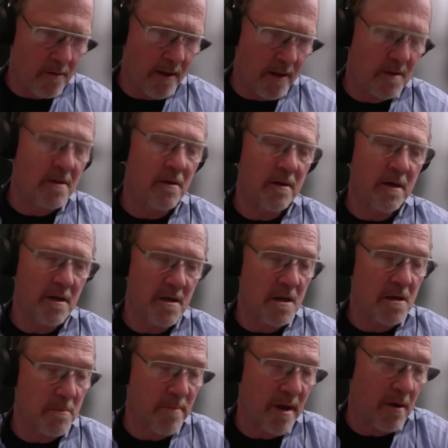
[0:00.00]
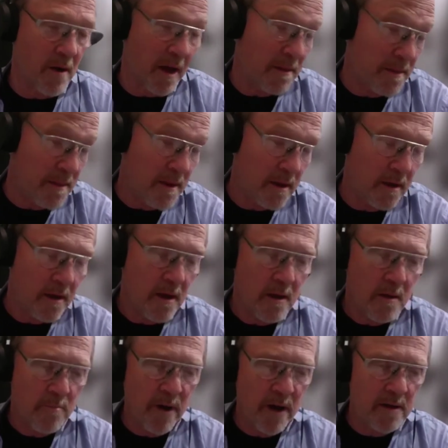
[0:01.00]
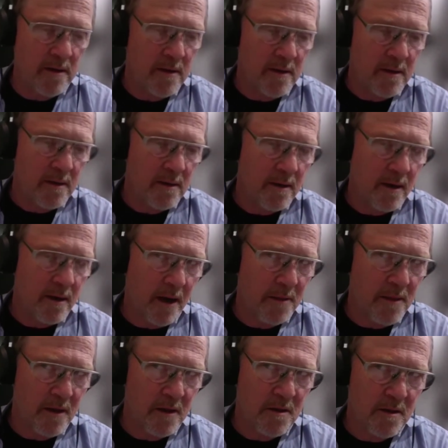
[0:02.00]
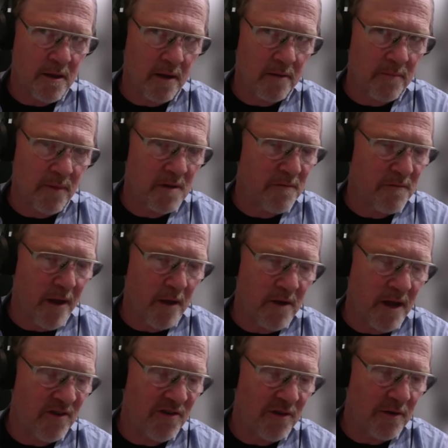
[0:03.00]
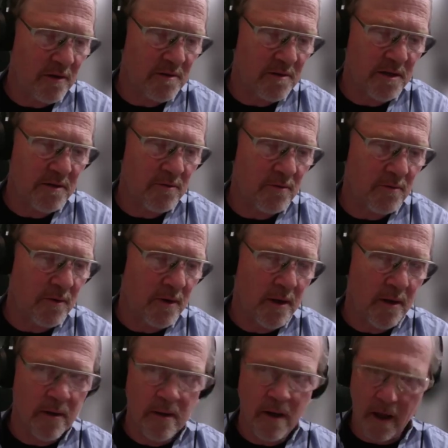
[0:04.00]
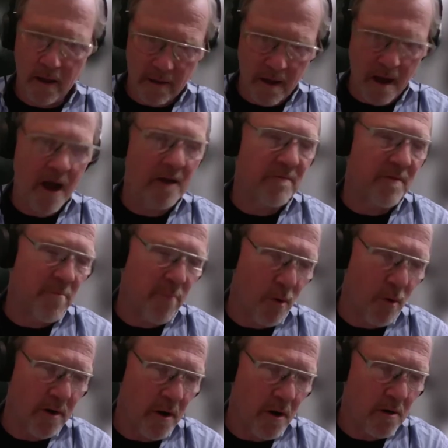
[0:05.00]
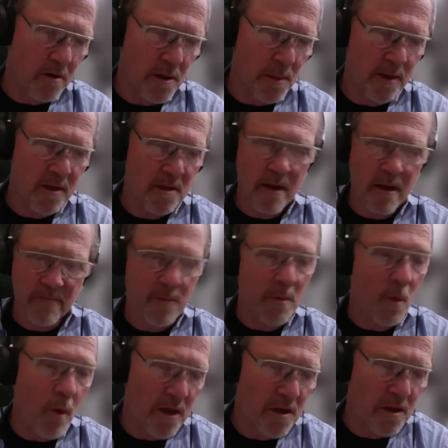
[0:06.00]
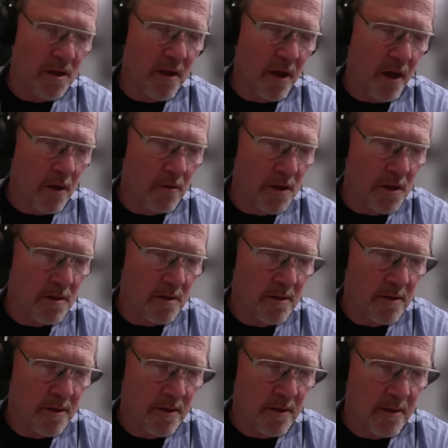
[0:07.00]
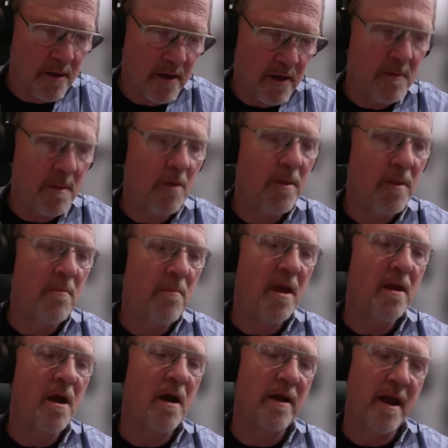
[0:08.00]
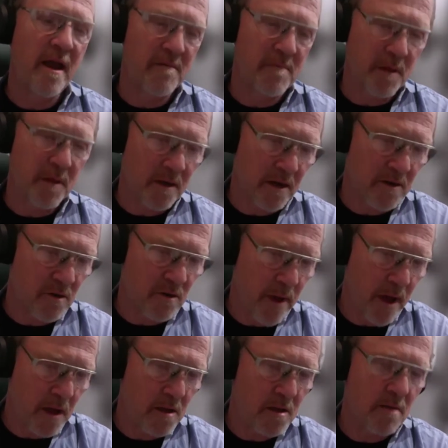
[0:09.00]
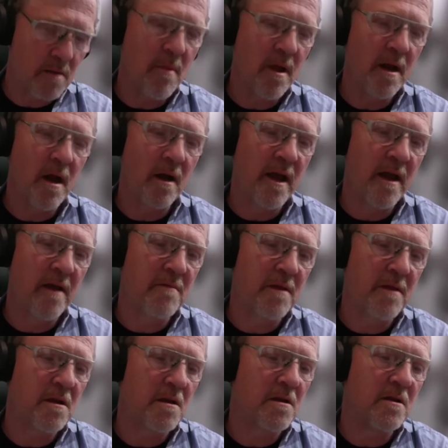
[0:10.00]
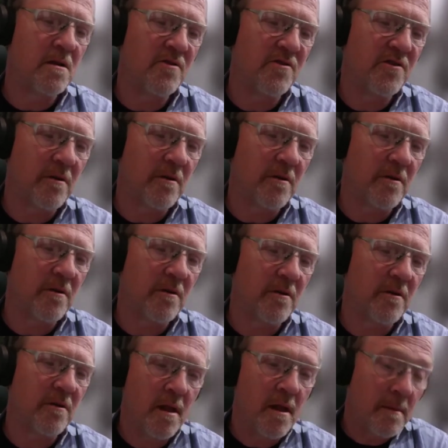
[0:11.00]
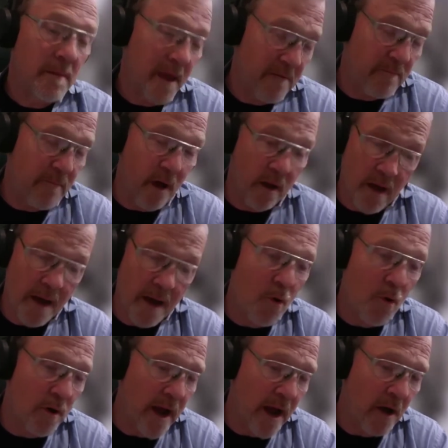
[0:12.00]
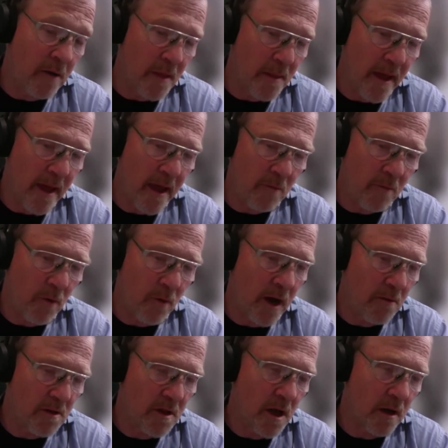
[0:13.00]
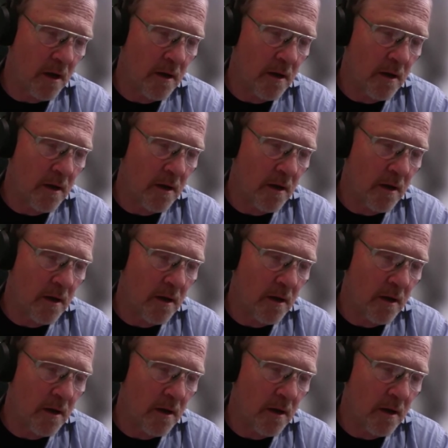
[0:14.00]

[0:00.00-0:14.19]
It's going to disappear, I think. But I think it's foundational to a lot of important arts that's come from the West Coast, even though they may not have the collector base and may not have the institutional base. They have a lot more now than they had when I was young.